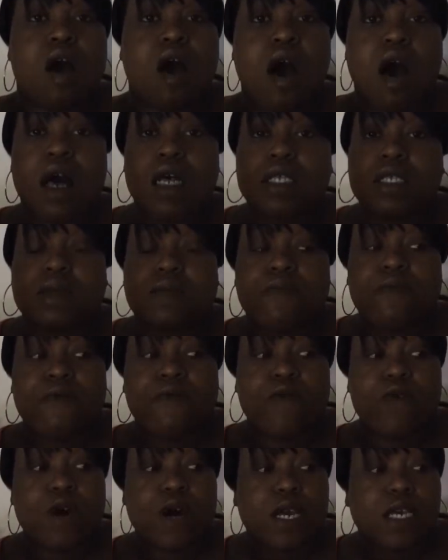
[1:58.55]
awesome
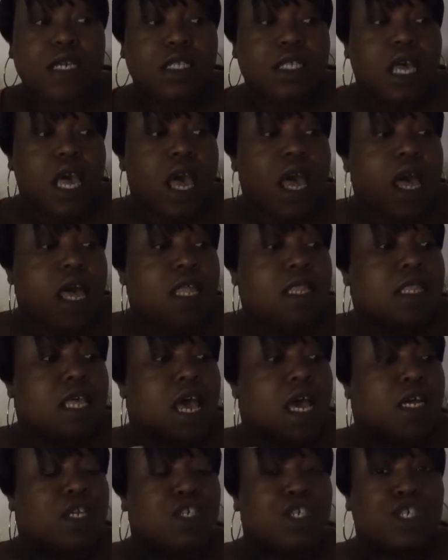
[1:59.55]
voice,
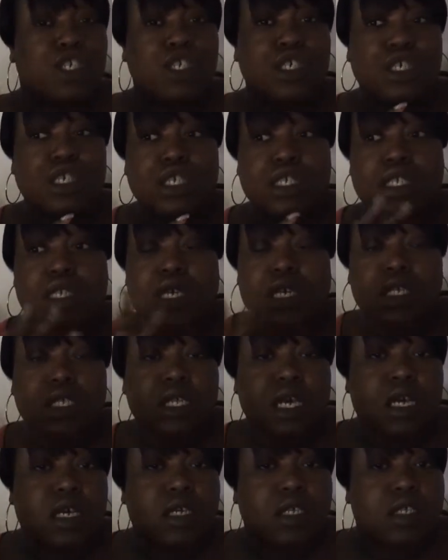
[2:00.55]
that she sings
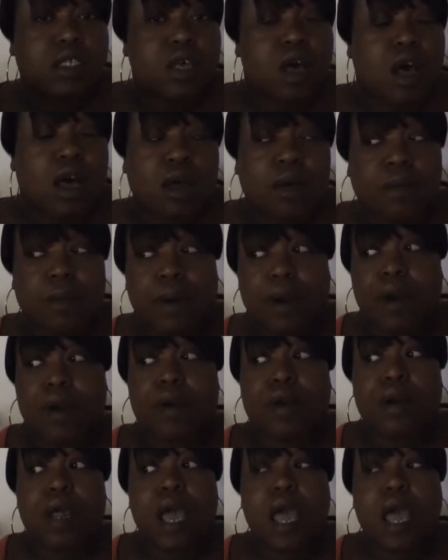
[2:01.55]
like a songbird.